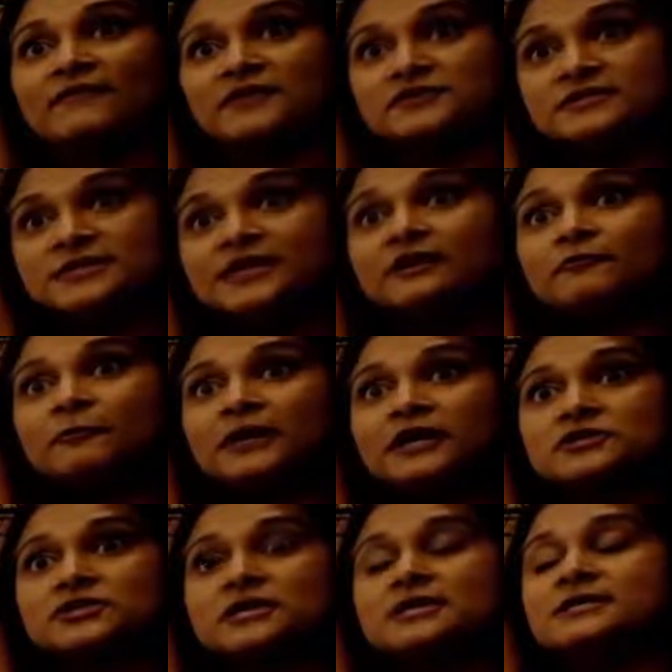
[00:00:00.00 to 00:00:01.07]
legislative
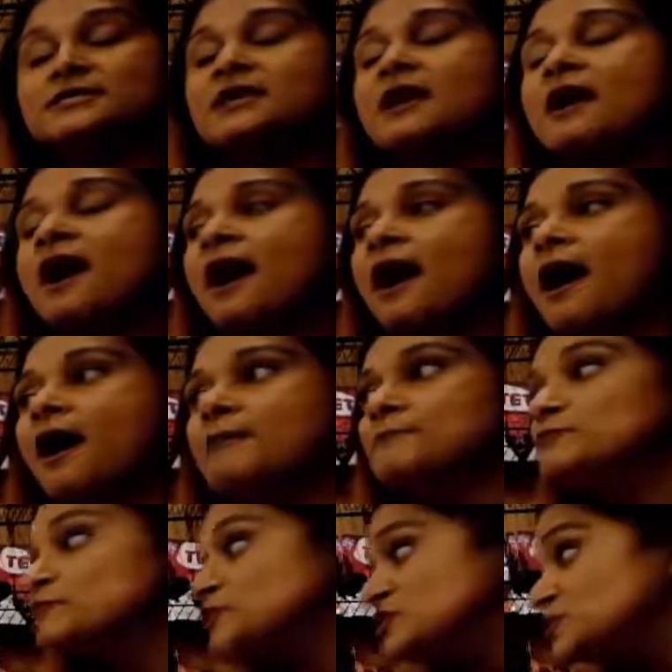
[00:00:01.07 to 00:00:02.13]
branches,
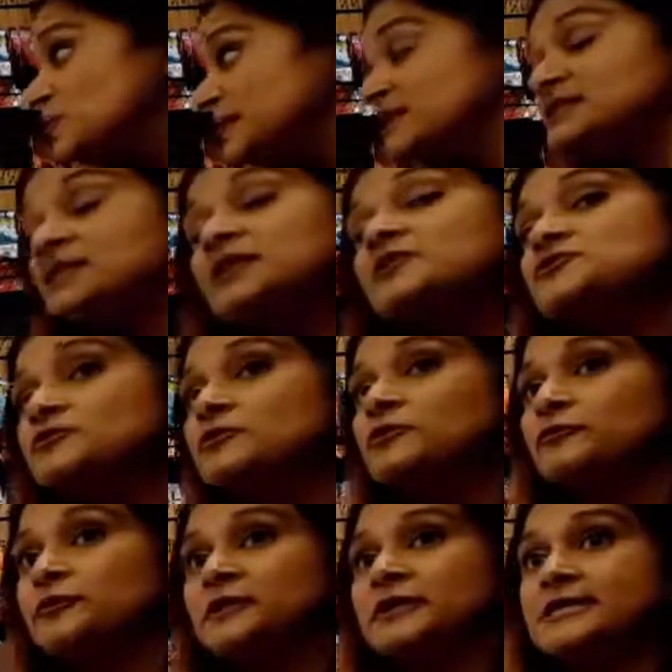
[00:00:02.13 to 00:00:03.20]
which is what the city
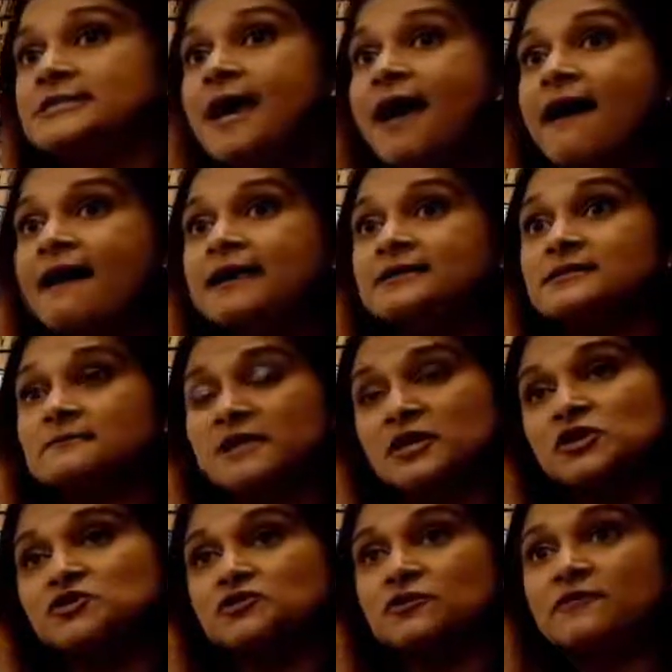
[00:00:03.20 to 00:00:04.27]
controller really does, and
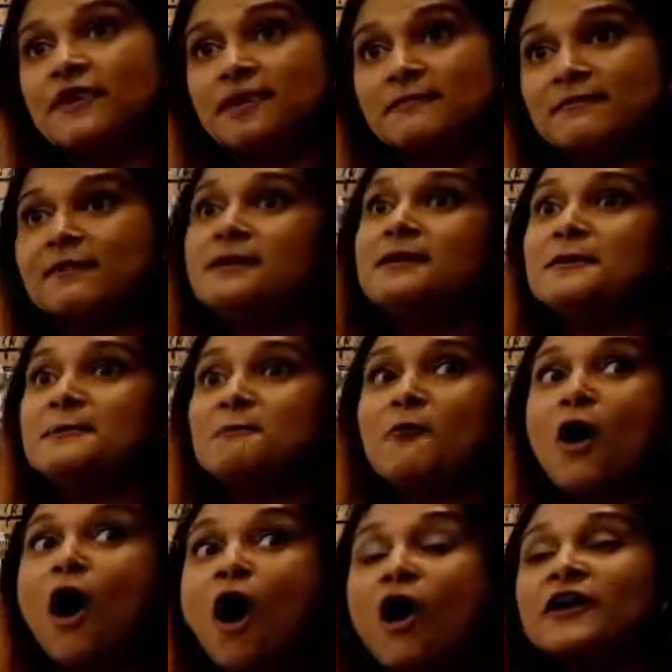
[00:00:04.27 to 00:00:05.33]
making sure that
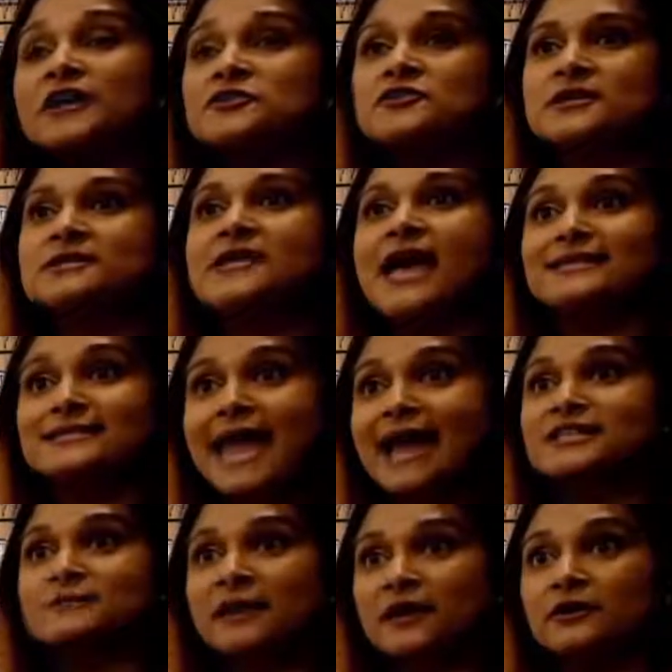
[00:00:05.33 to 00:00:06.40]
our interests as
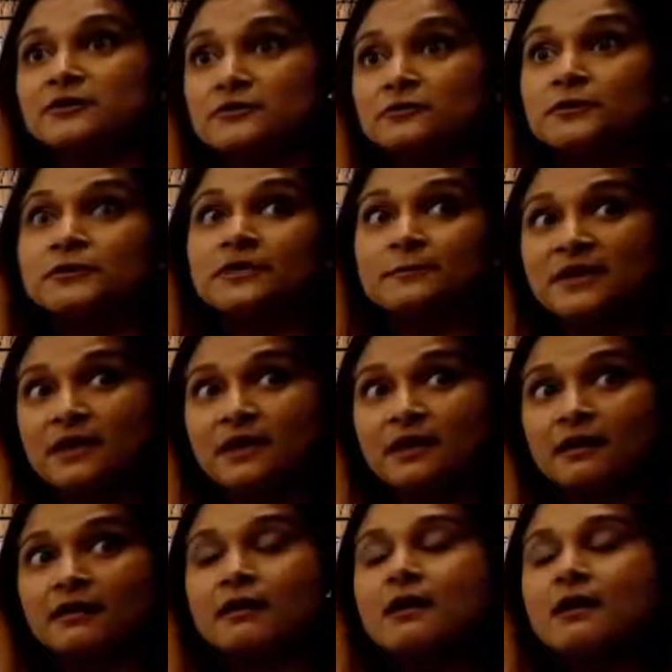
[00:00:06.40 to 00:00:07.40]
taxpayers are really being